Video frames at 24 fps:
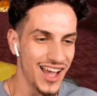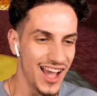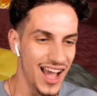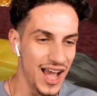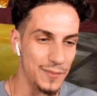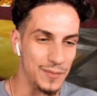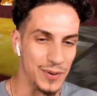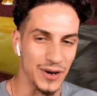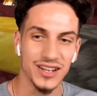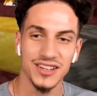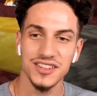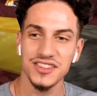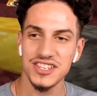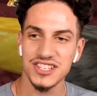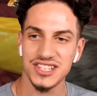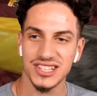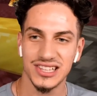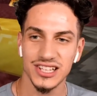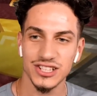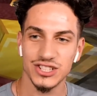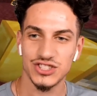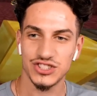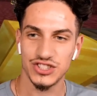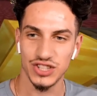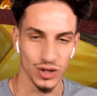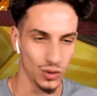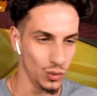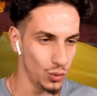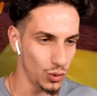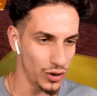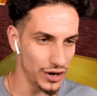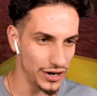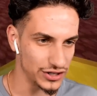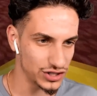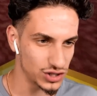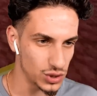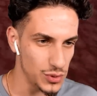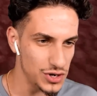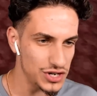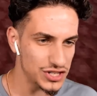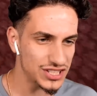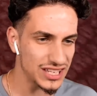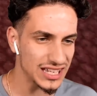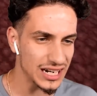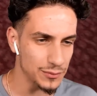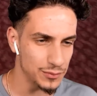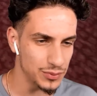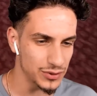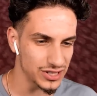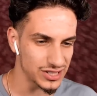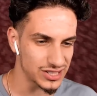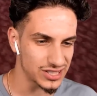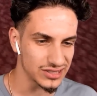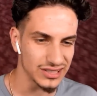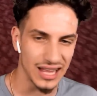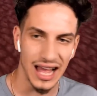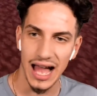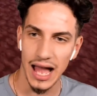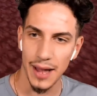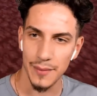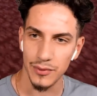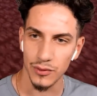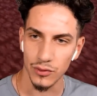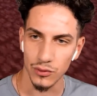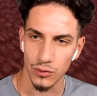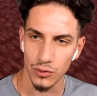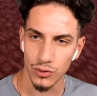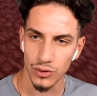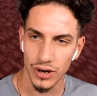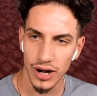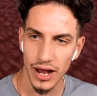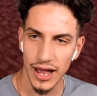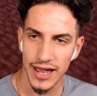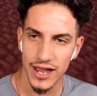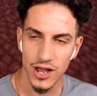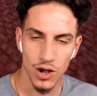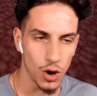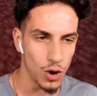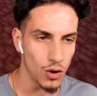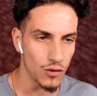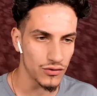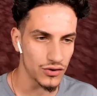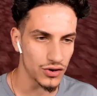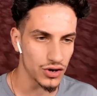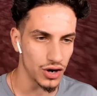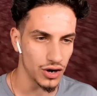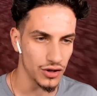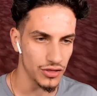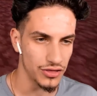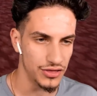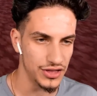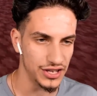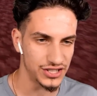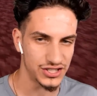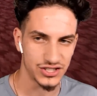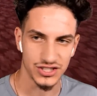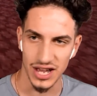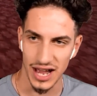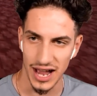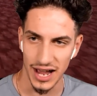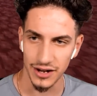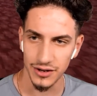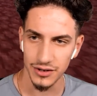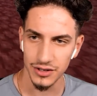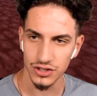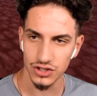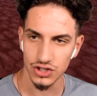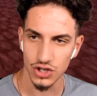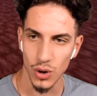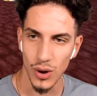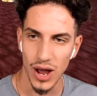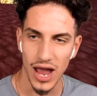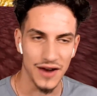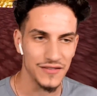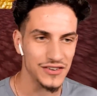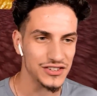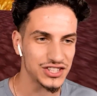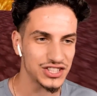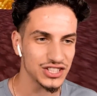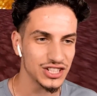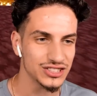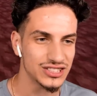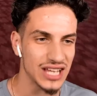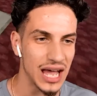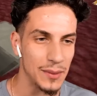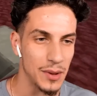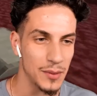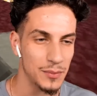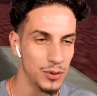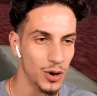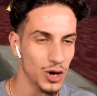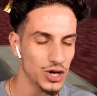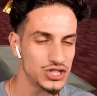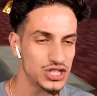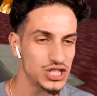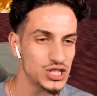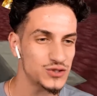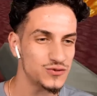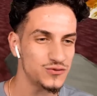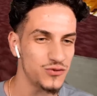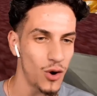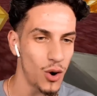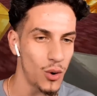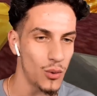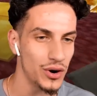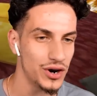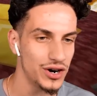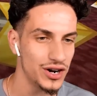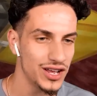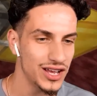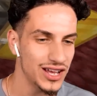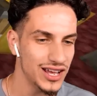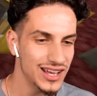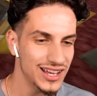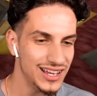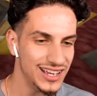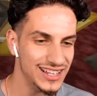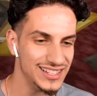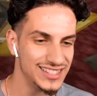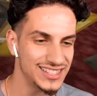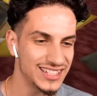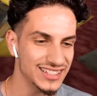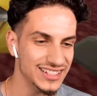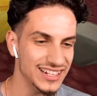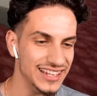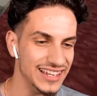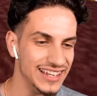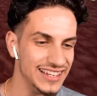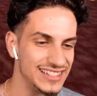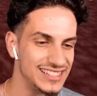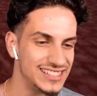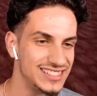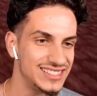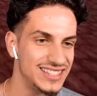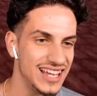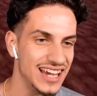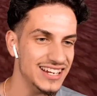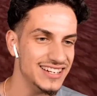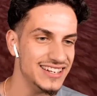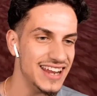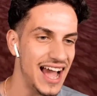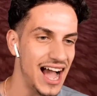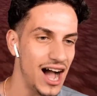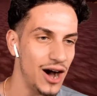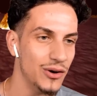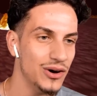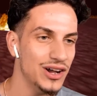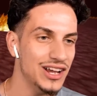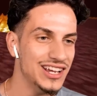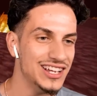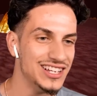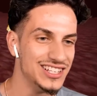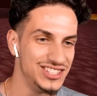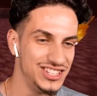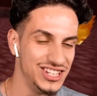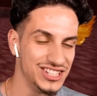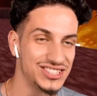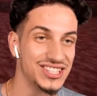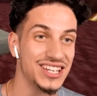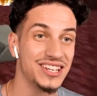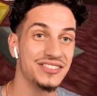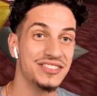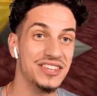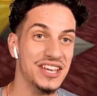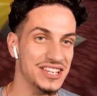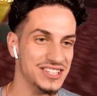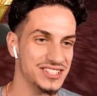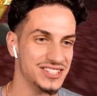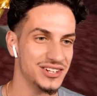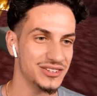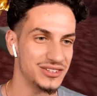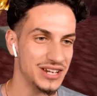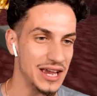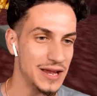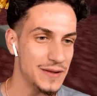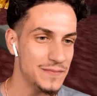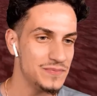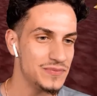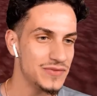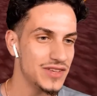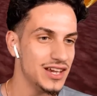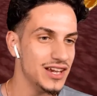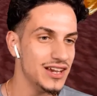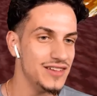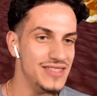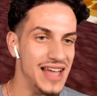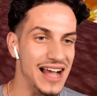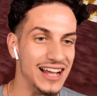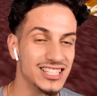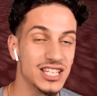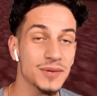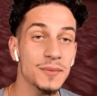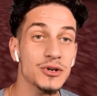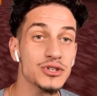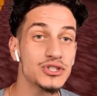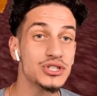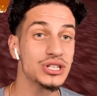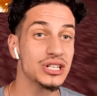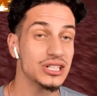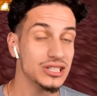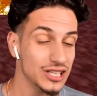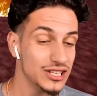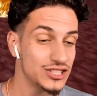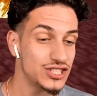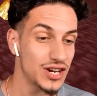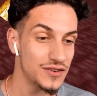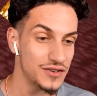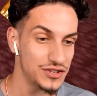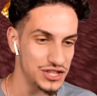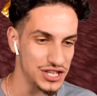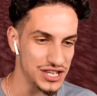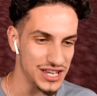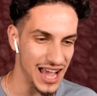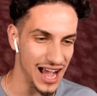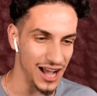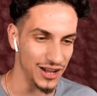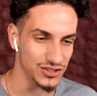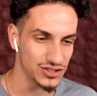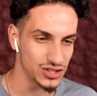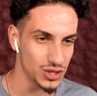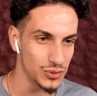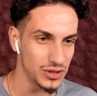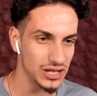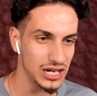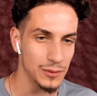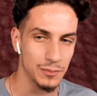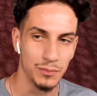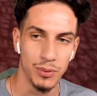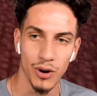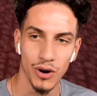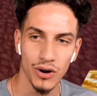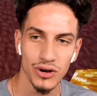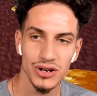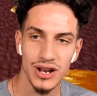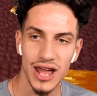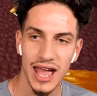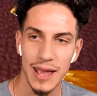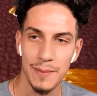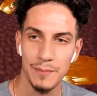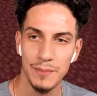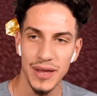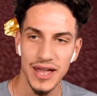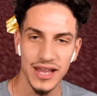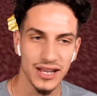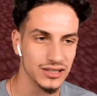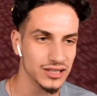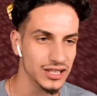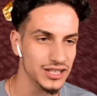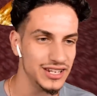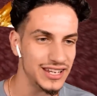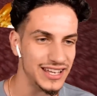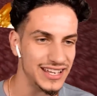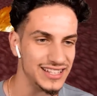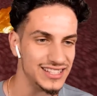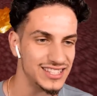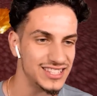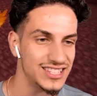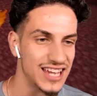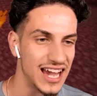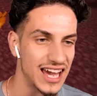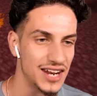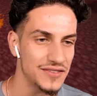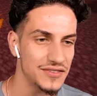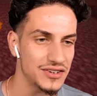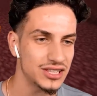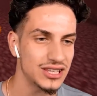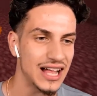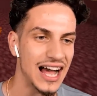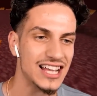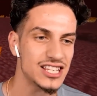Apparently this glitch still works, so we're just gonna put a slab right over on this side. So every single time it pushes forward, it's gonna extend out just like this, okay? Now it's supposed to glitch everything out. So we're gonna put a piglin inside of a glass